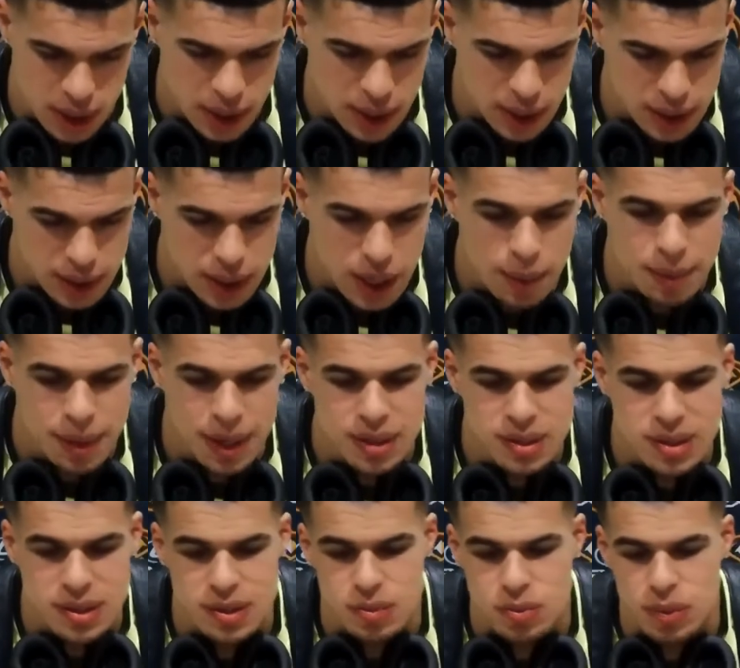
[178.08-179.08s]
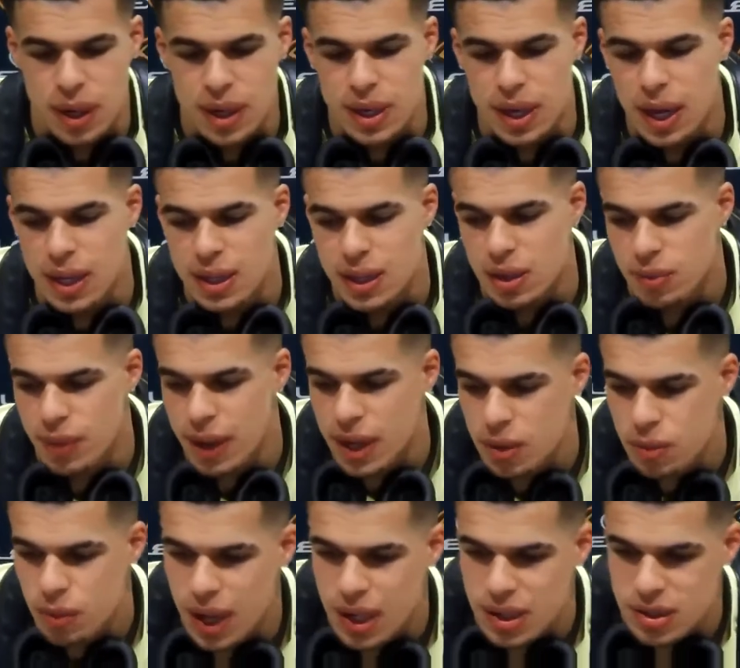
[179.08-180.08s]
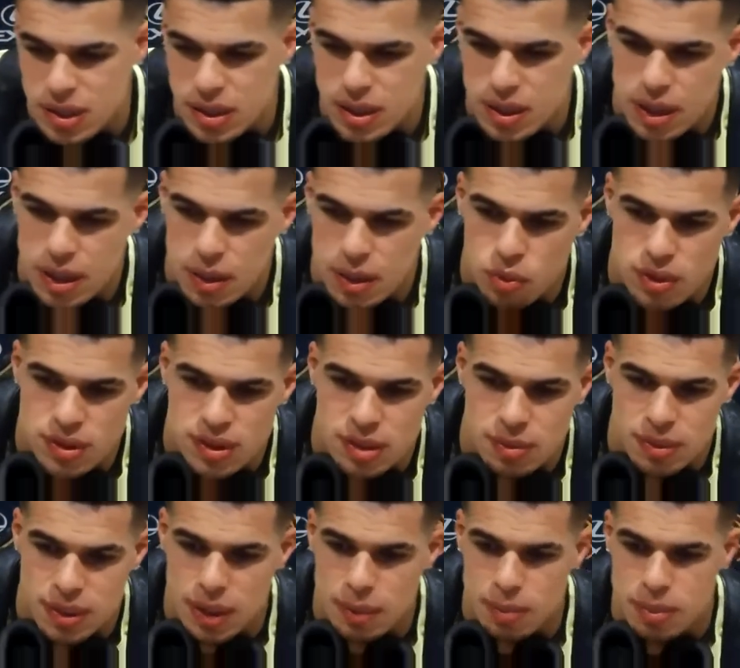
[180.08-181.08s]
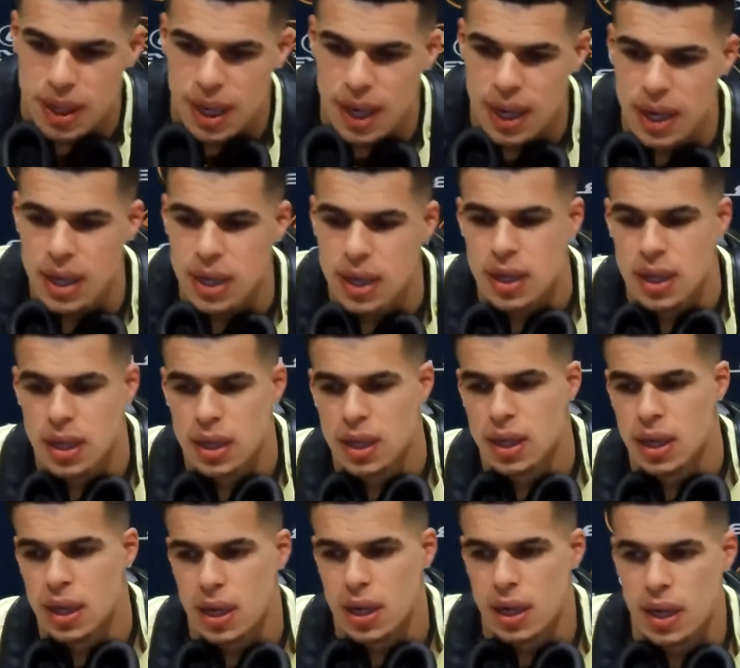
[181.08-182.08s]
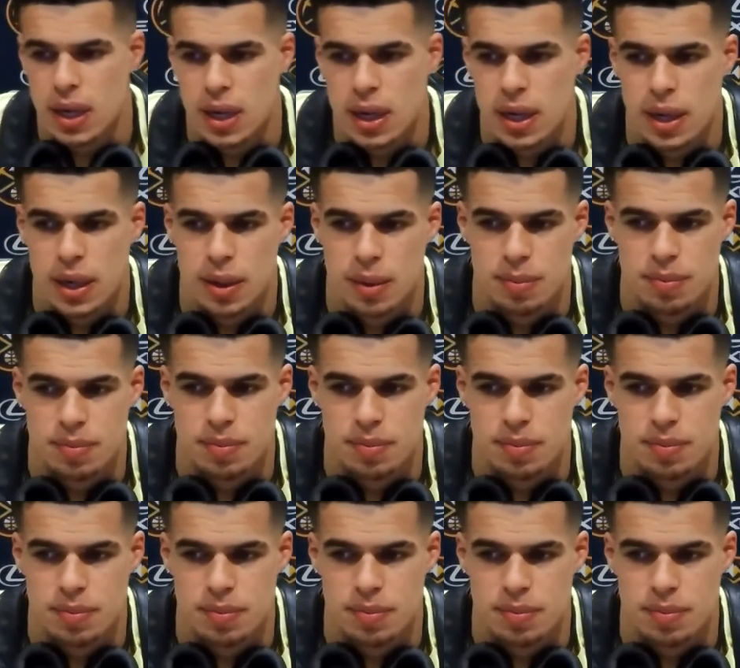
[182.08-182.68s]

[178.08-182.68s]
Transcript: Yeah, I mean, that's right now, I think record-wise, they're the number one team in the NBA.